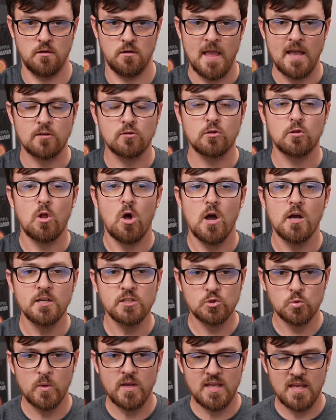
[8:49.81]
As long
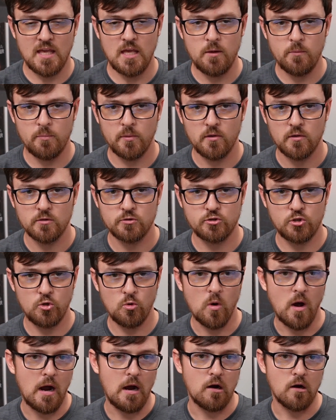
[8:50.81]
as we keep
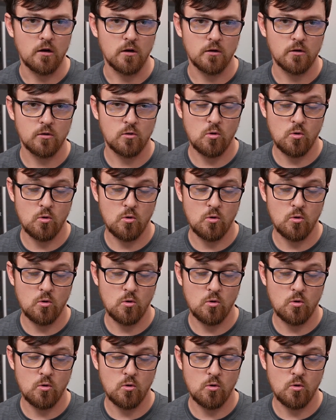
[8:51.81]
to our